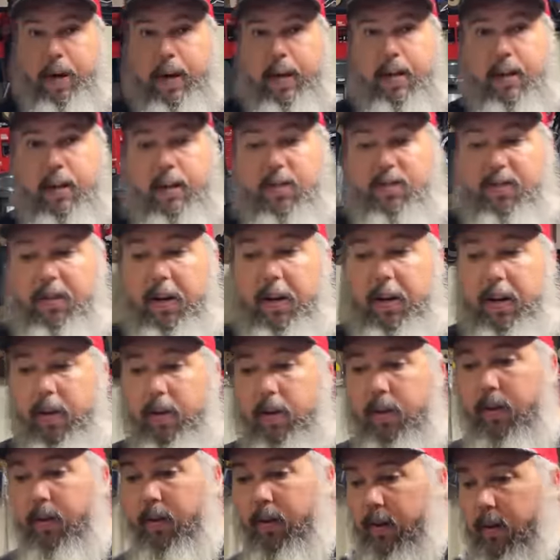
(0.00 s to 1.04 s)
in this video.
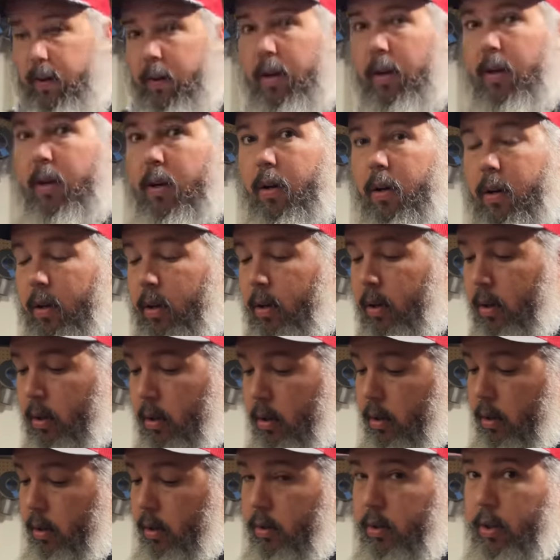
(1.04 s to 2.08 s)
Woohoo!
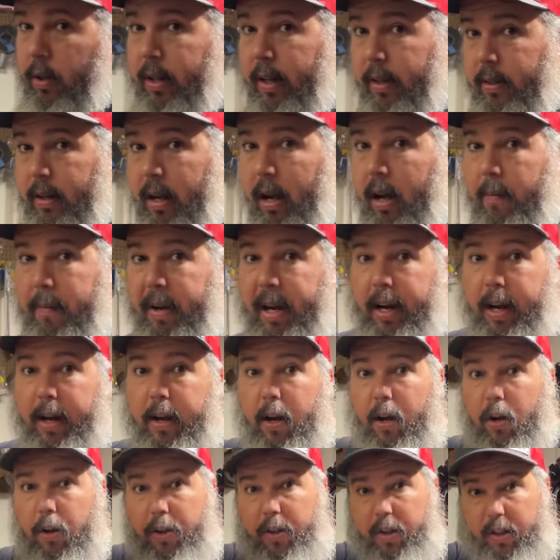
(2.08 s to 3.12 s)
So that's commenting
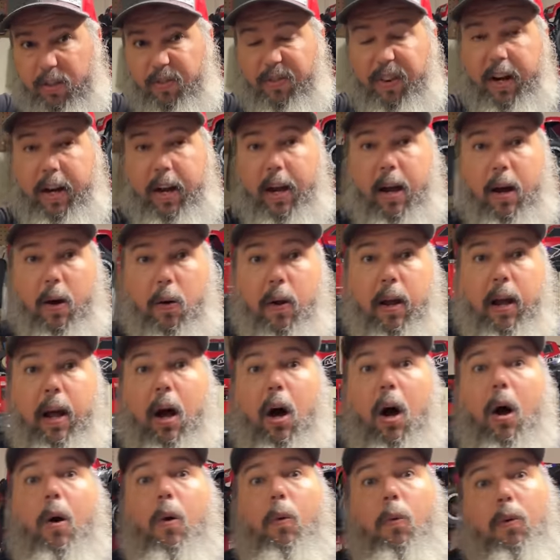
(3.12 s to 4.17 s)
on this video.
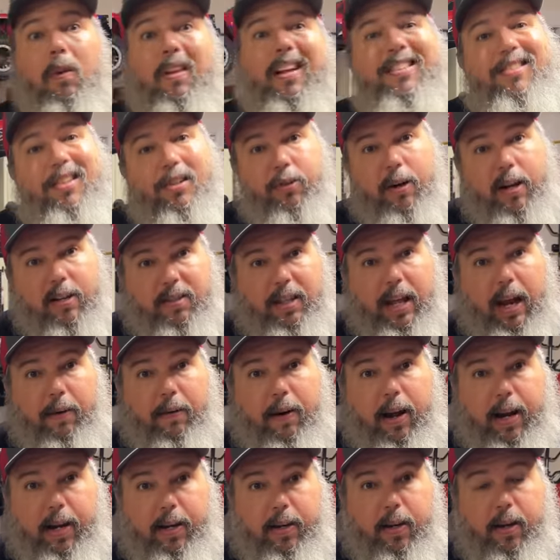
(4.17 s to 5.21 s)
Oh, let's address that,
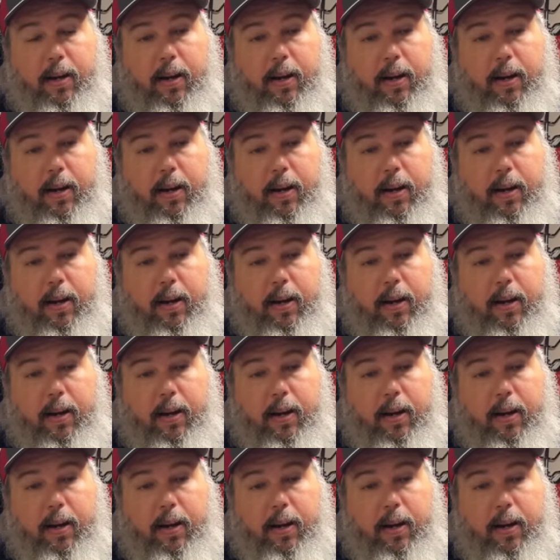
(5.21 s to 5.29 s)
right?